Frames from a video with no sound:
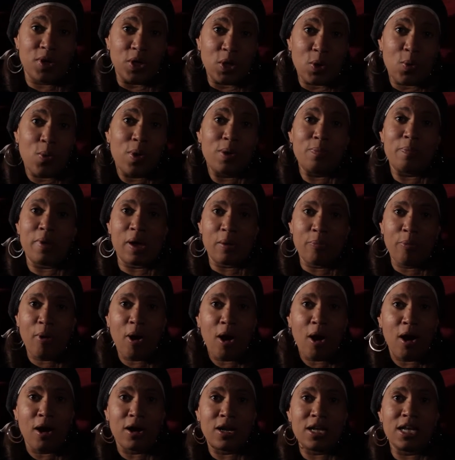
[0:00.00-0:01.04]
you know, one big
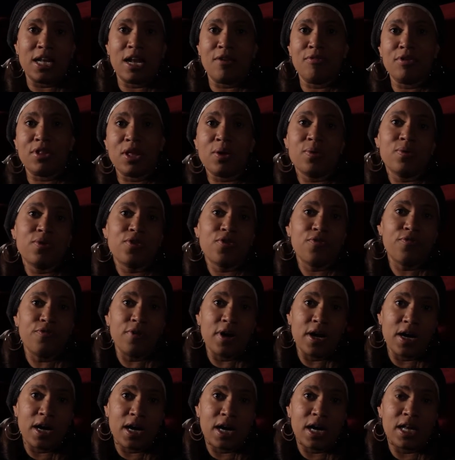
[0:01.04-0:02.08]
party and everything was
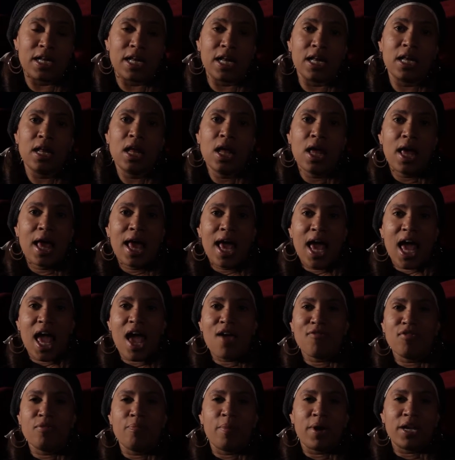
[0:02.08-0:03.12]
fun and
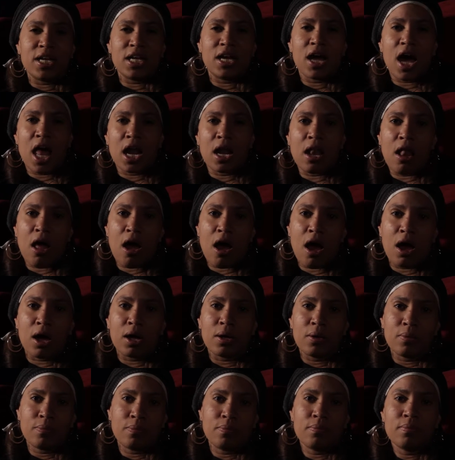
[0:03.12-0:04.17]
everybody got
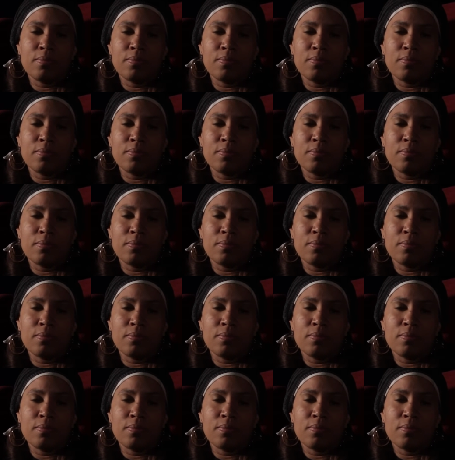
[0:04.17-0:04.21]
along.